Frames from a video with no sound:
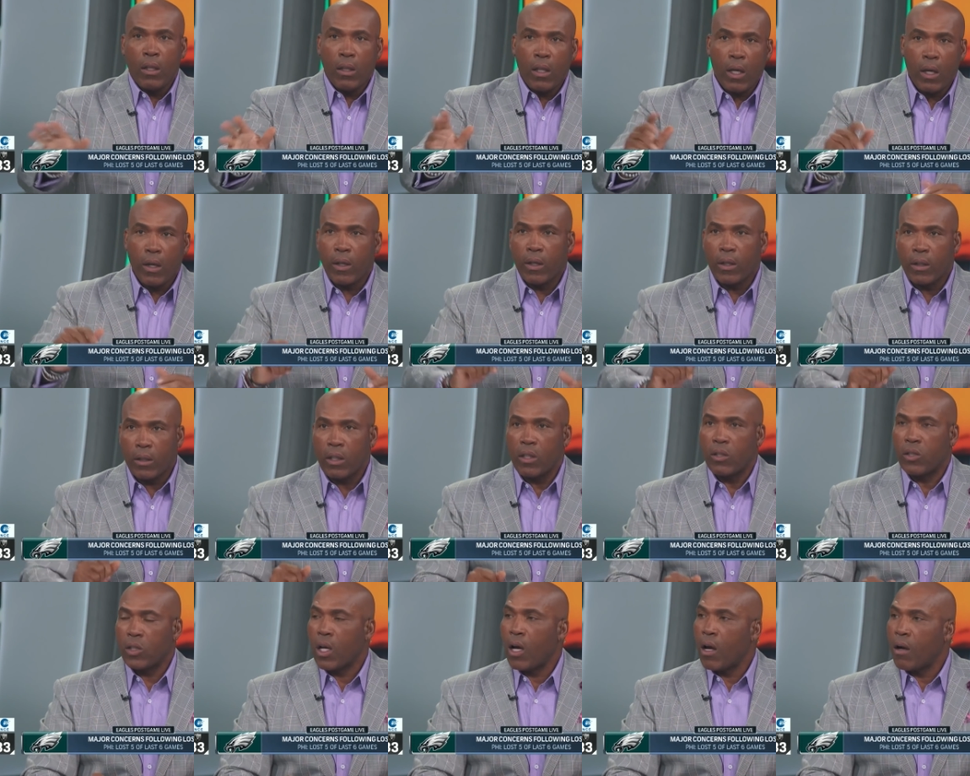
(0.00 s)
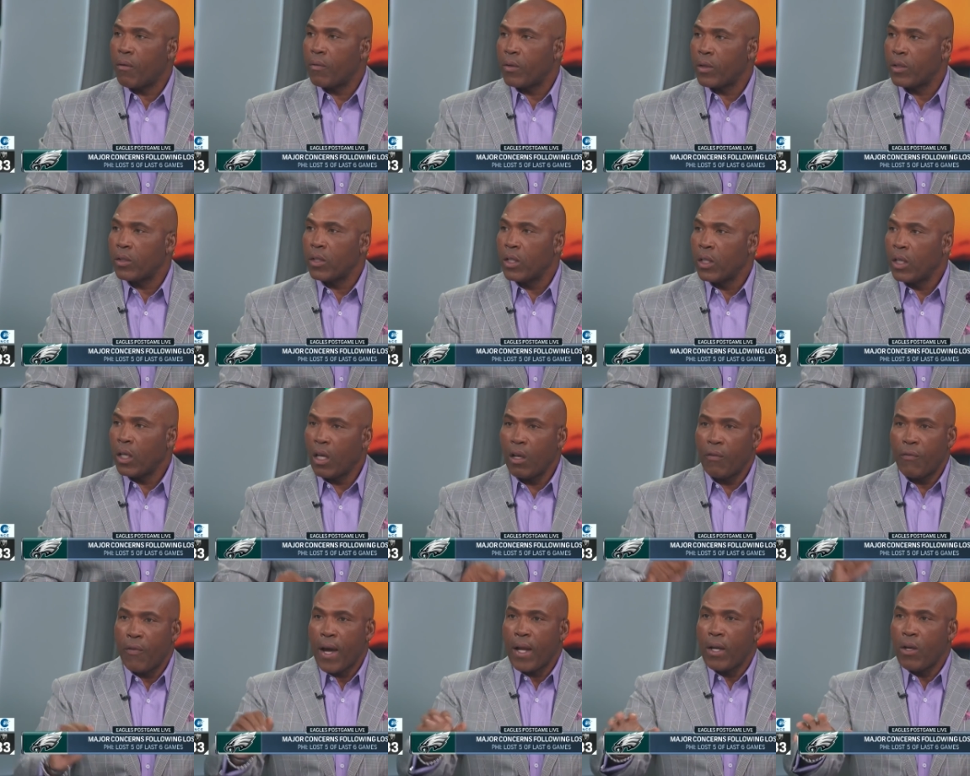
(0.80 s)
they're in this coverage
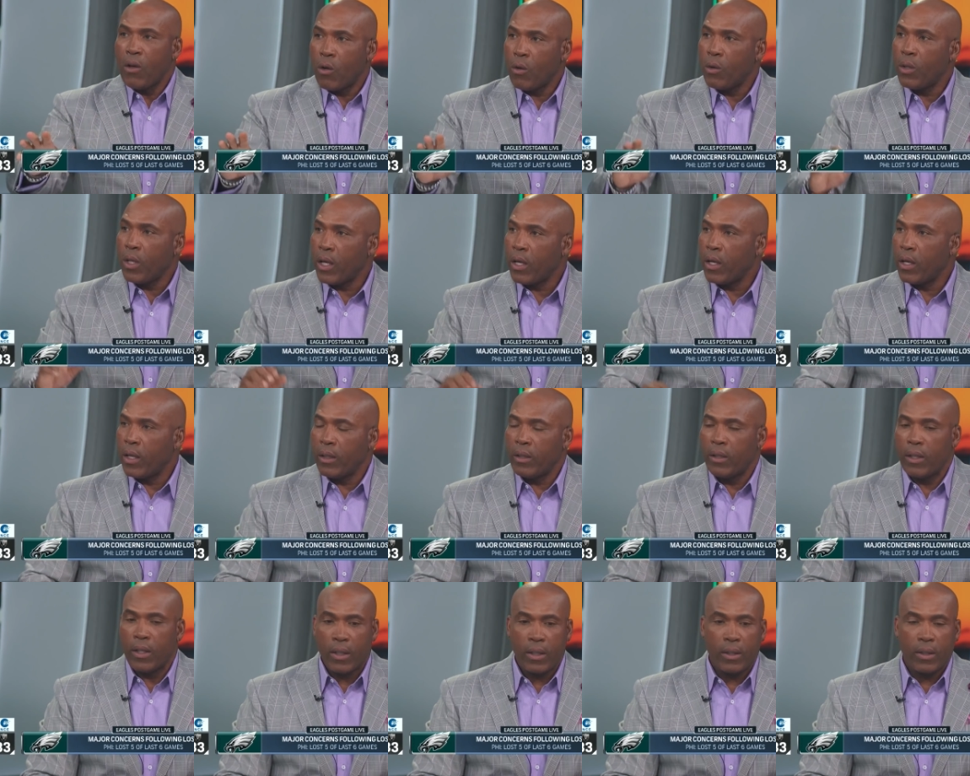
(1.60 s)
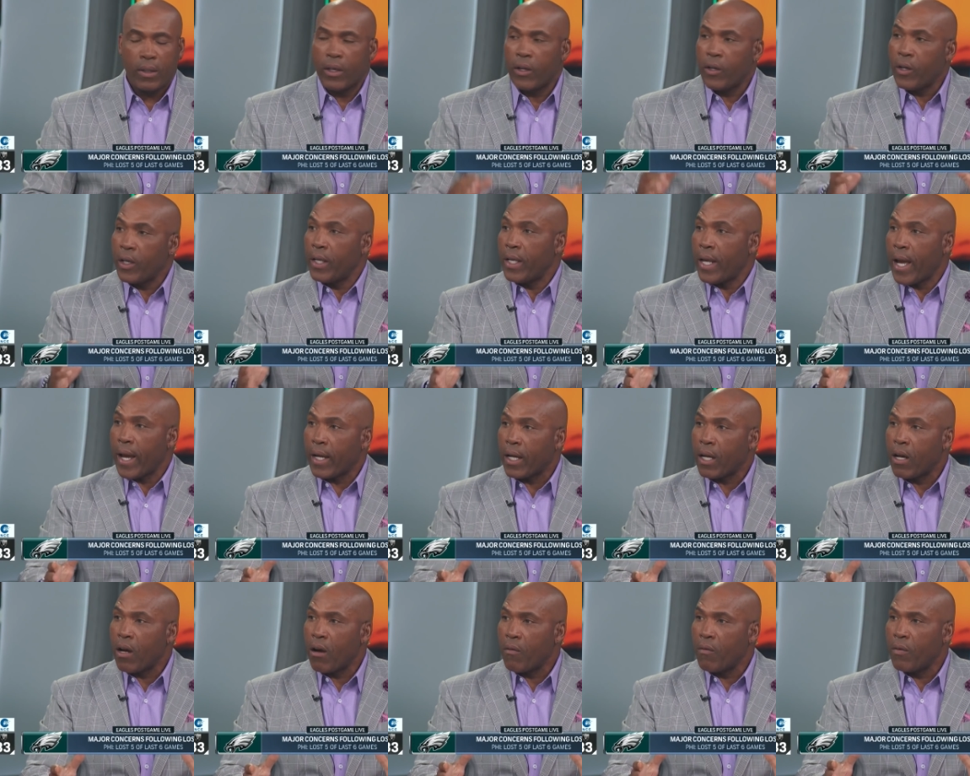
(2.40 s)
if I know that, that they're in
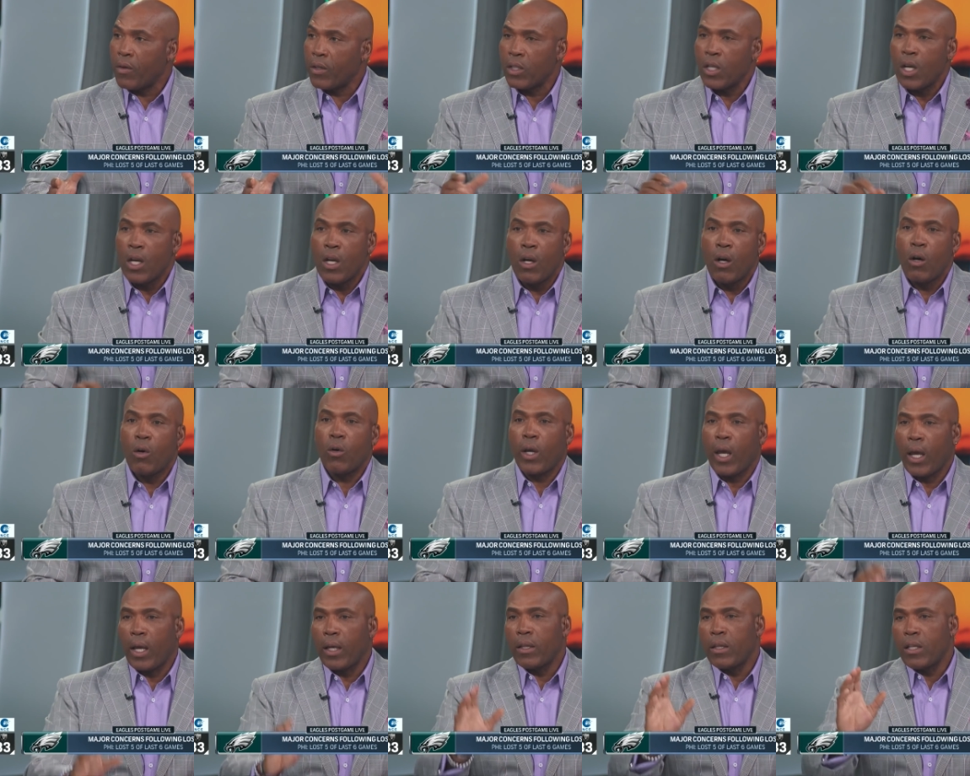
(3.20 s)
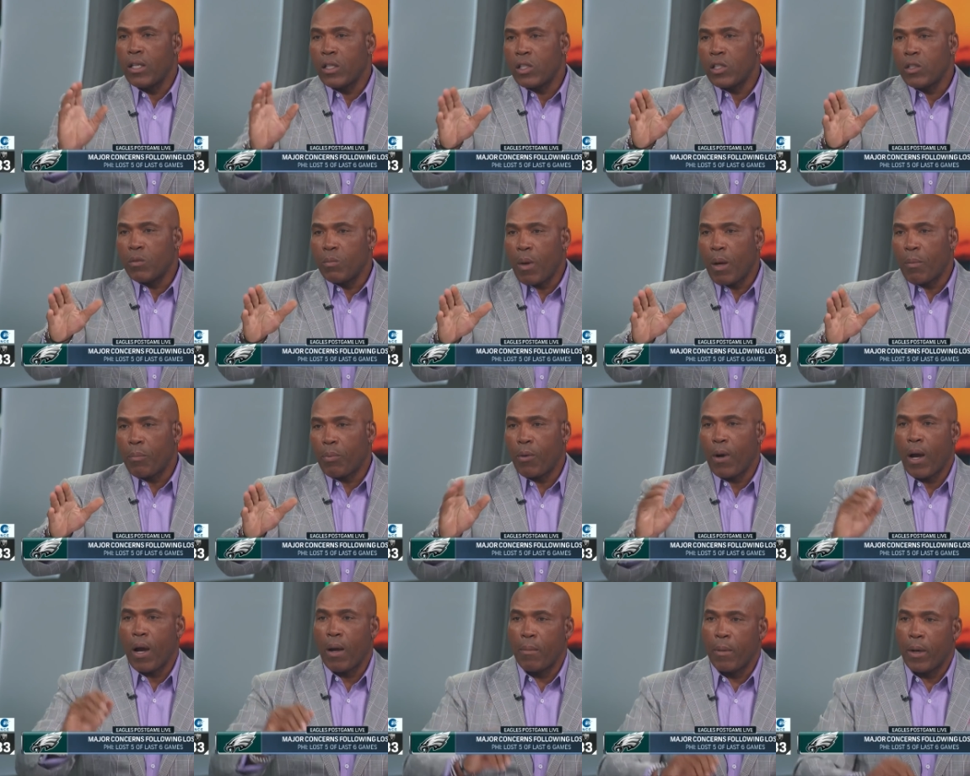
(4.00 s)
that coverage, okay, this is my
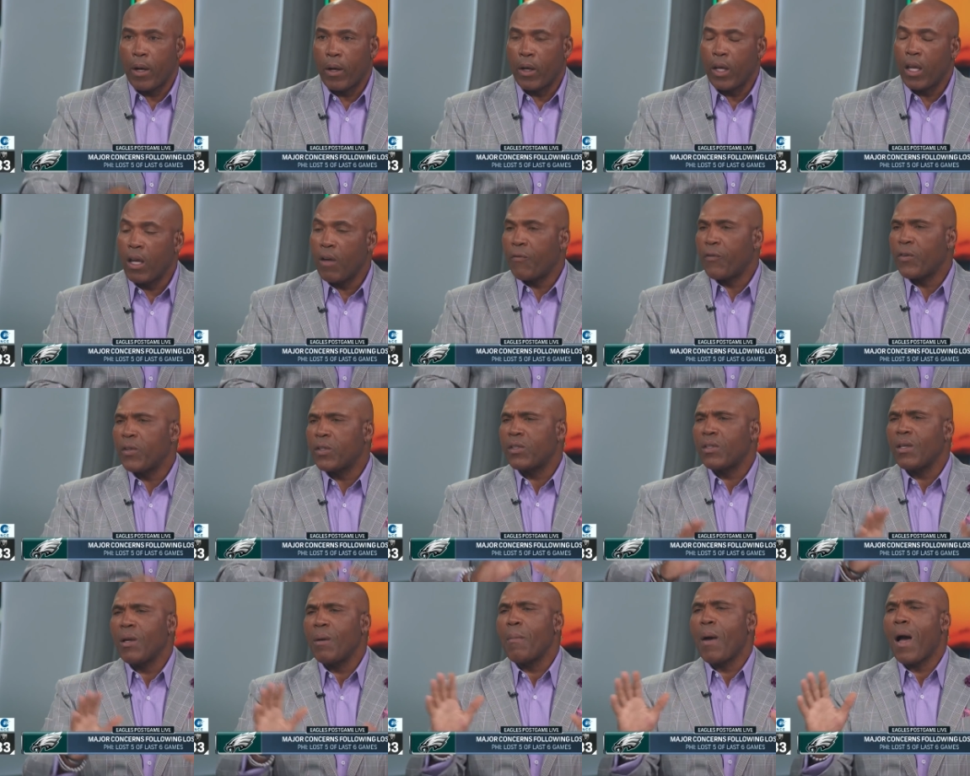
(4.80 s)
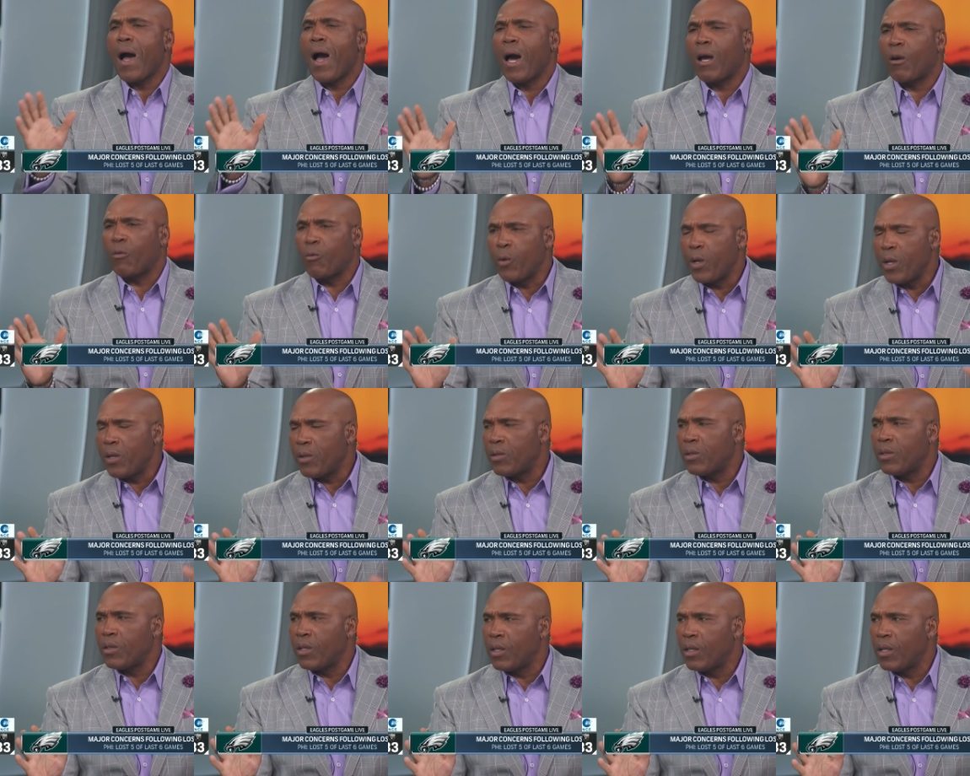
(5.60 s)
primary. If for some odd
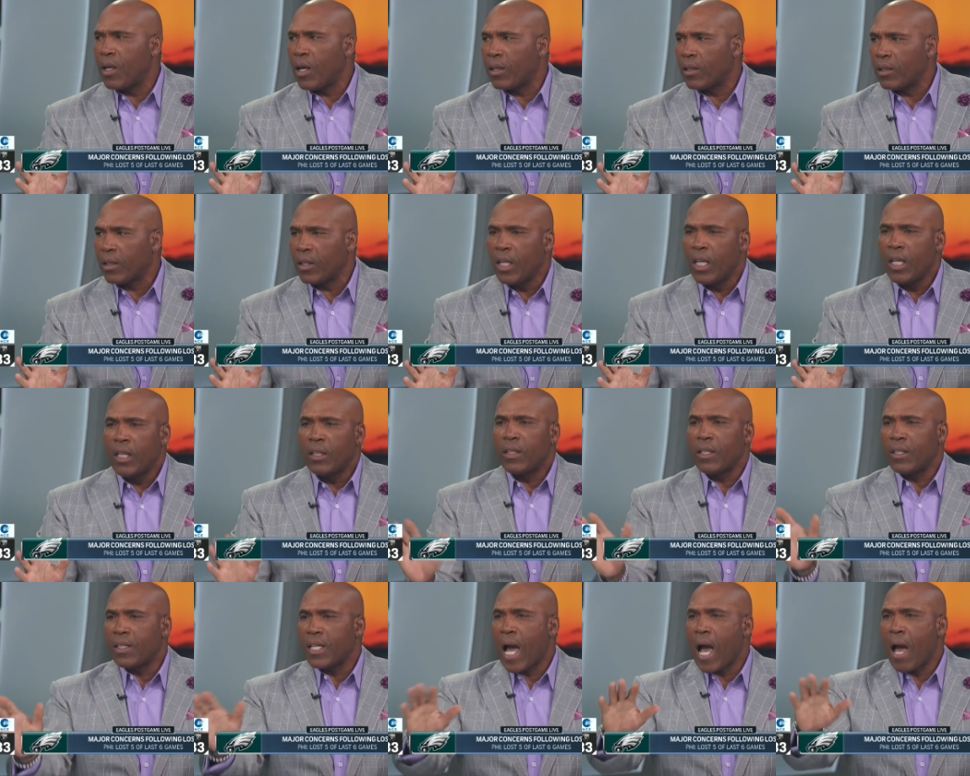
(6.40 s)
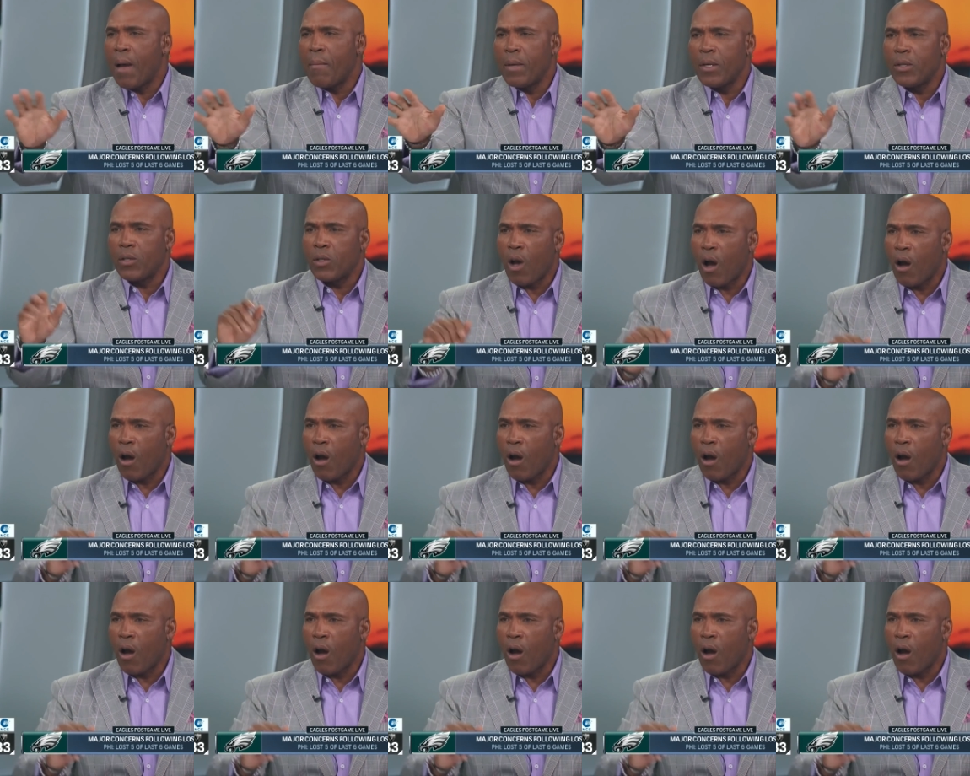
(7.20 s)
reason or another, the timing's